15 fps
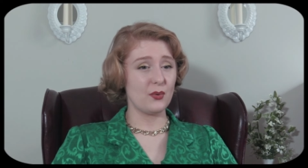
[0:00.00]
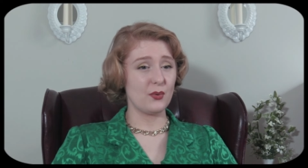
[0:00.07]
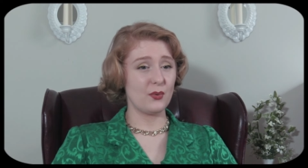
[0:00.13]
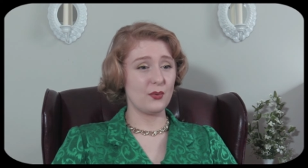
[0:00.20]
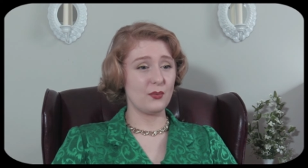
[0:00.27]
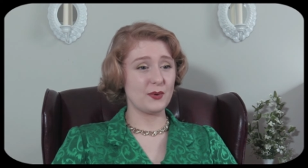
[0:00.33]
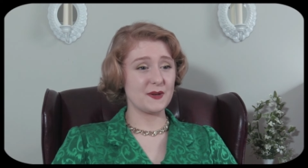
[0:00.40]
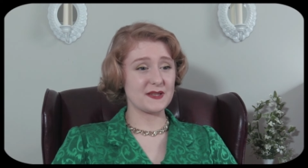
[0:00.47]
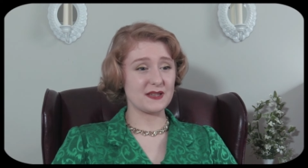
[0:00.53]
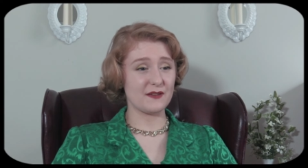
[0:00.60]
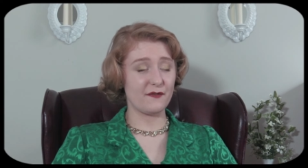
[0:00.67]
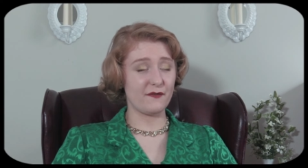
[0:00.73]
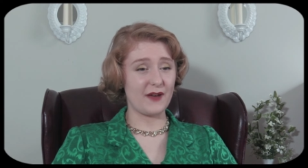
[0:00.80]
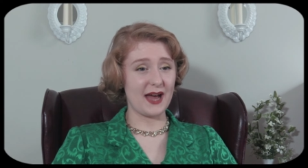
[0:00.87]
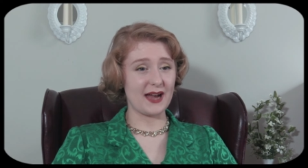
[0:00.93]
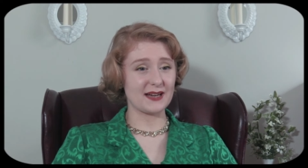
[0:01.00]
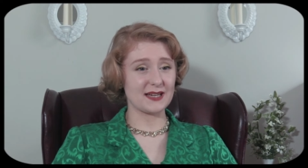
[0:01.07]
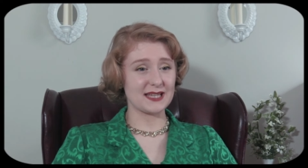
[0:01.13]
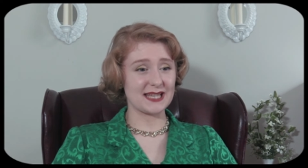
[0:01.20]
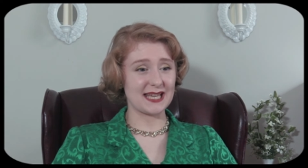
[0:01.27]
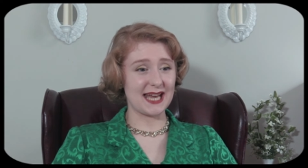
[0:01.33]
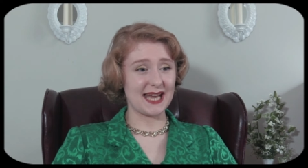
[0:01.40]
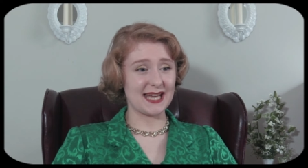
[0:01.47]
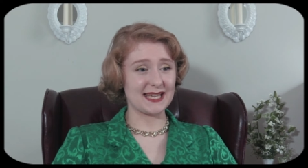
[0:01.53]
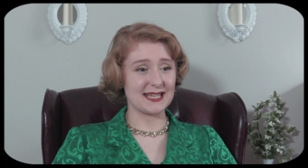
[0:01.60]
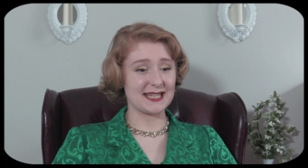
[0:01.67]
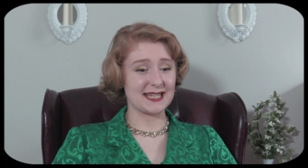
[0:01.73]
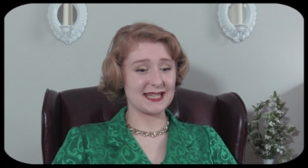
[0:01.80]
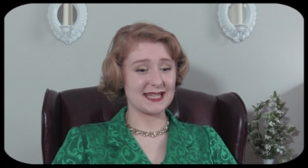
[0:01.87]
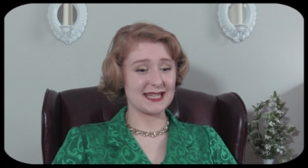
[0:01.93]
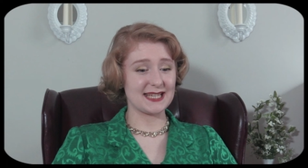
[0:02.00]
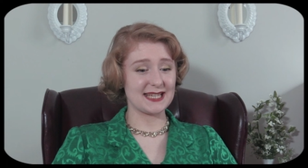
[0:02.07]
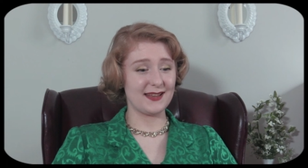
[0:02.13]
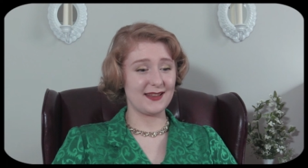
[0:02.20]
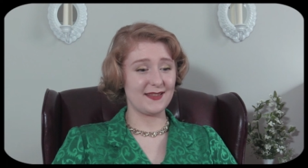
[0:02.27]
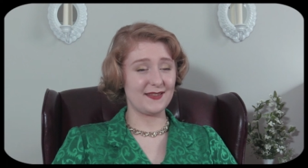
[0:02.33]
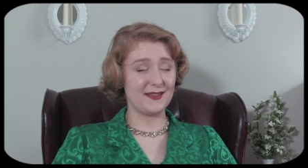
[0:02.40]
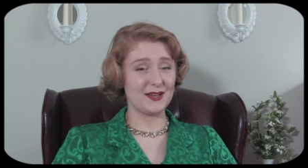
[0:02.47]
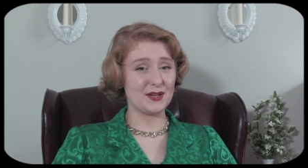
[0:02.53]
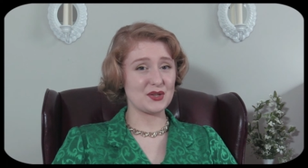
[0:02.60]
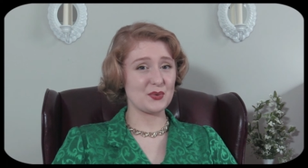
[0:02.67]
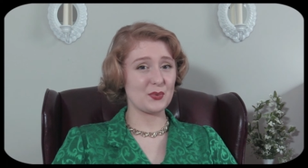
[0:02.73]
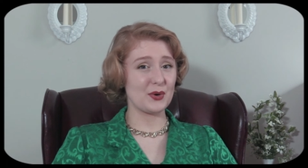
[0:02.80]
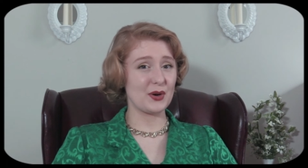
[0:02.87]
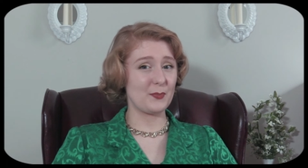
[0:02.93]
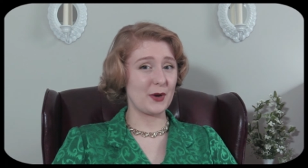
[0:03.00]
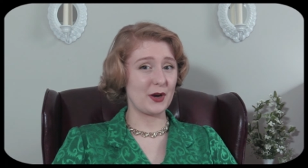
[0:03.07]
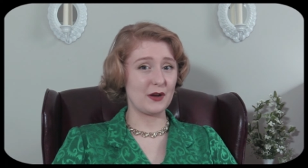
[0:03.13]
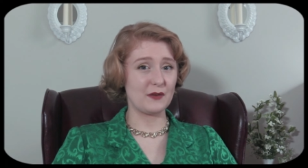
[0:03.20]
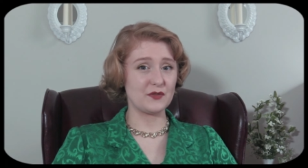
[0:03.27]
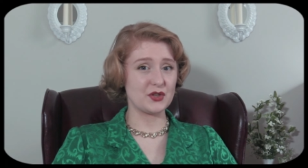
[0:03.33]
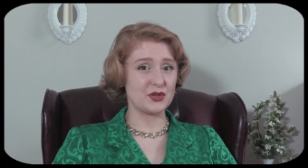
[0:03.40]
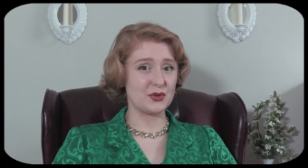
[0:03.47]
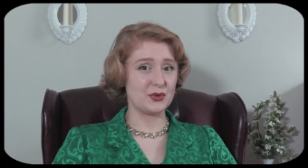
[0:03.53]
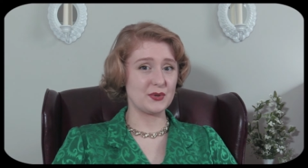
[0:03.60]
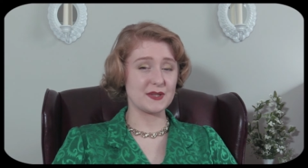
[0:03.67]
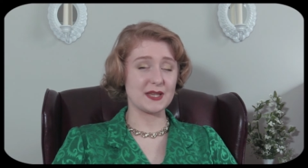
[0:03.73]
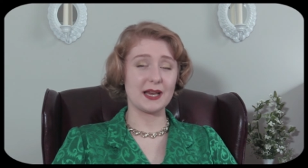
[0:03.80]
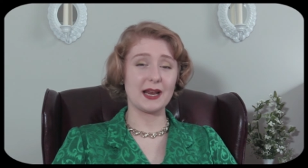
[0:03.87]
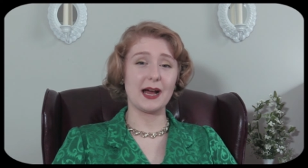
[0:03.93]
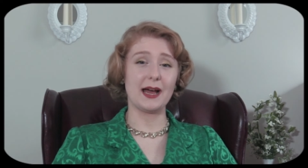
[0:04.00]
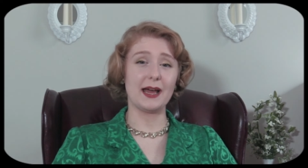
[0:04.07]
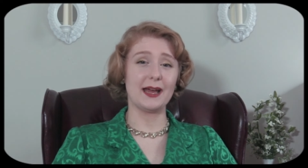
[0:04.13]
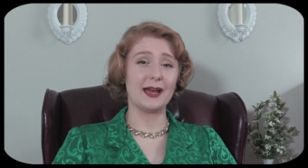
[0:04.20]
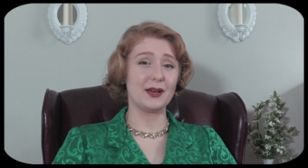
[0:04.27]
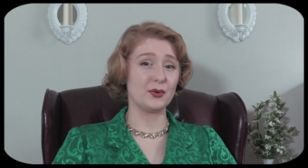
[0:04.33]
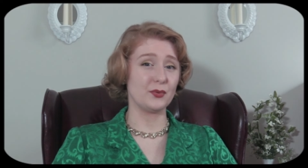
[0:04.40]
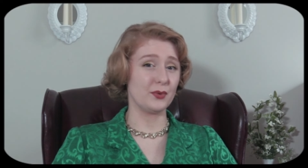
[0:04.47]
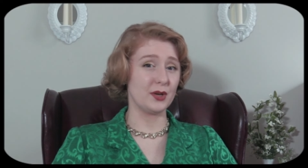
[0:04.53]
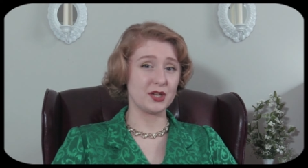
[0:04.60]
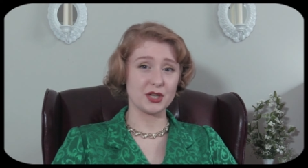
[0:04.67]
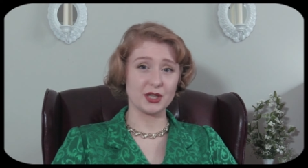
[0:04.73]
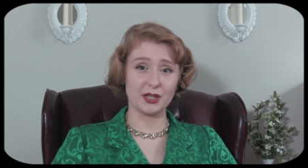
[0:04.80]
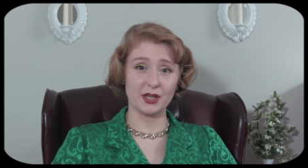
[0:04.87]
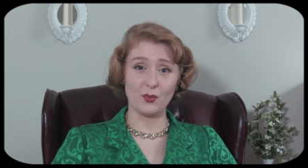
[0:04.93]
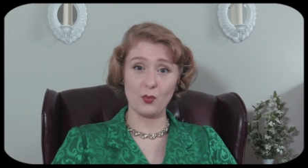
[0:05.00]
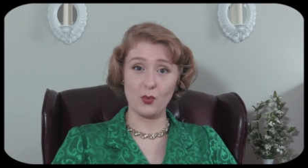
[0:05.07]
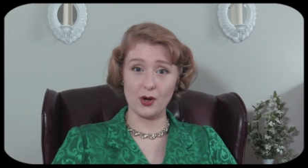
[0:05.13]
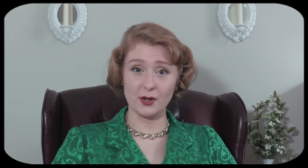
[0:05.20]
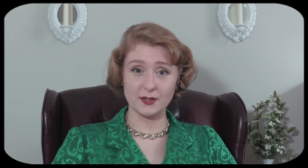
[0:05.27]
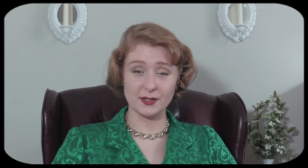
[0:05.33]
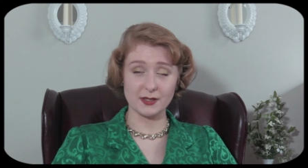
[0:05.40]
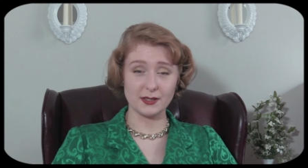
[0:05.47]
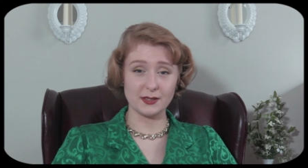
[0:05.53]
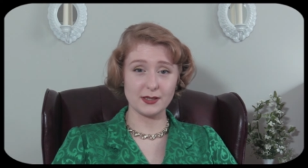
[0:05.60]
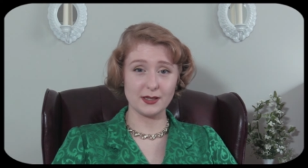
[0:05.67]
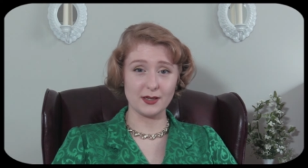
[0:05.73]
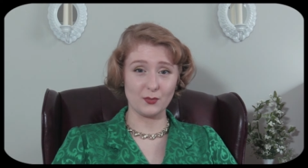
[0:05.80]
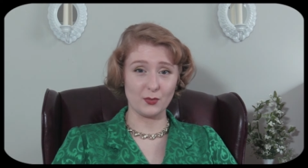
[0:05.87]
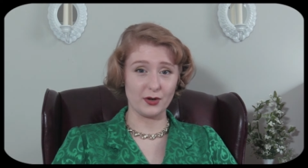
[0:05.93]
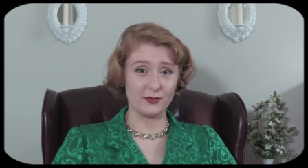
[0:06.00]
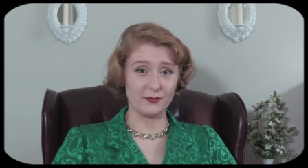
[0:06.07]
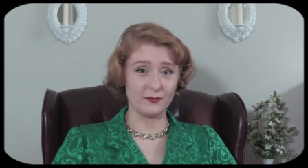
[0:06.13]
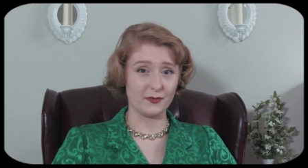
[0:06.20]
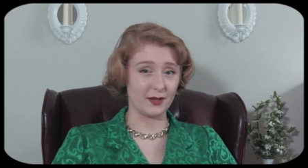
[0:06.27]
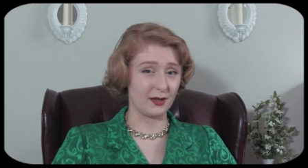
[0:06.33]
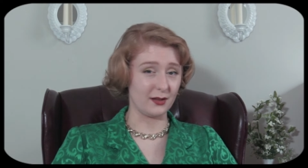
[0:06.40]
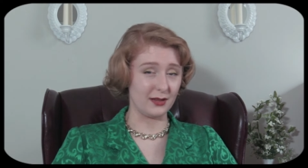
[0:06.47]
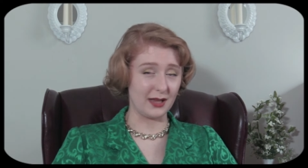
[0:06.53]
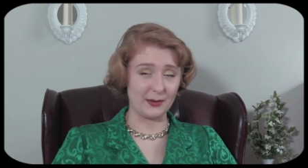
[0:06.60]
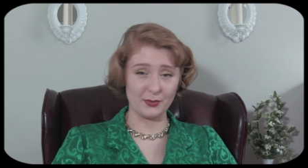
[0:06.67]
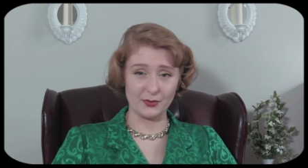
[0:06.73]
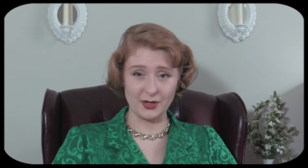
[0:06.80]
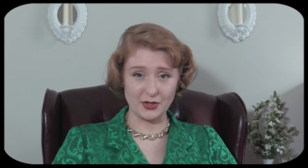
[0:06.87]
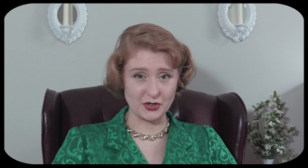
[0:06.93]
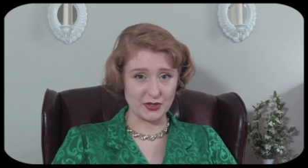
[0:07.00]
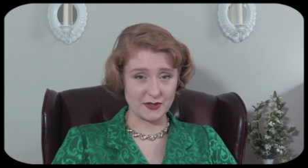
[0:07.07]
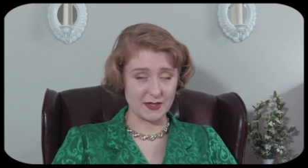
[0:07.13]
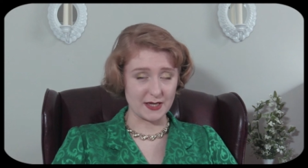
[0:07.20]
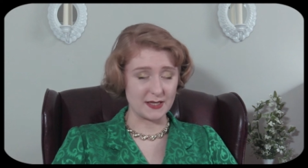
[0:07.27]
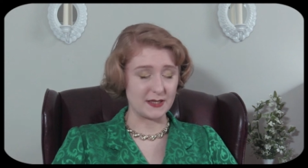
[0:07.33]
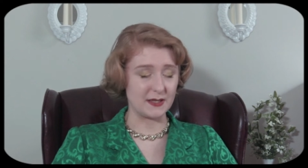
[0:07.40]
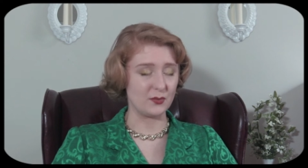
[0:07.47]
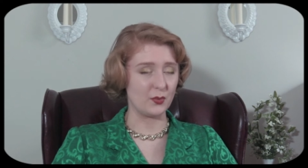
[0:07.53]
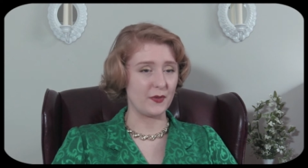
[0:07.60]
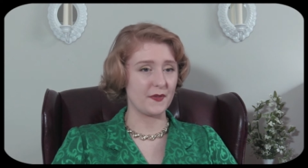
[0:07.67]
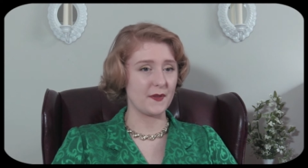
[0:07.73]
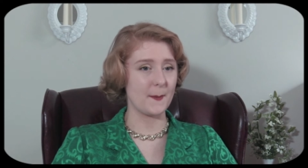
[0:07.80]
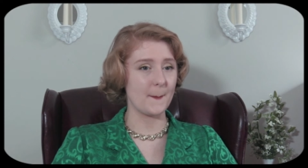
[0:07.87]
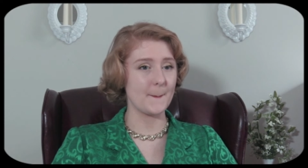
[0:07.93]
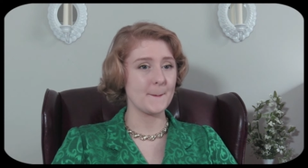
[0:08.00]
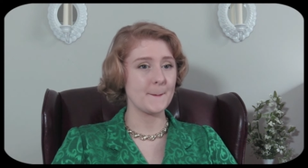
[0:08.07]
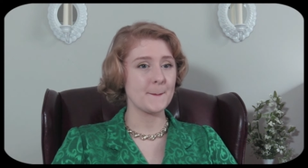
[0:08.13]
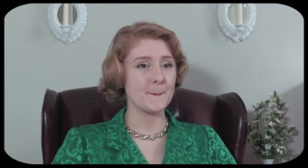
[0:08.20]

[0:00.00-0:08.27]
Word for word: was the fact that these were a pair of shoes that I had originally wanted in one of the collaborations I did with them.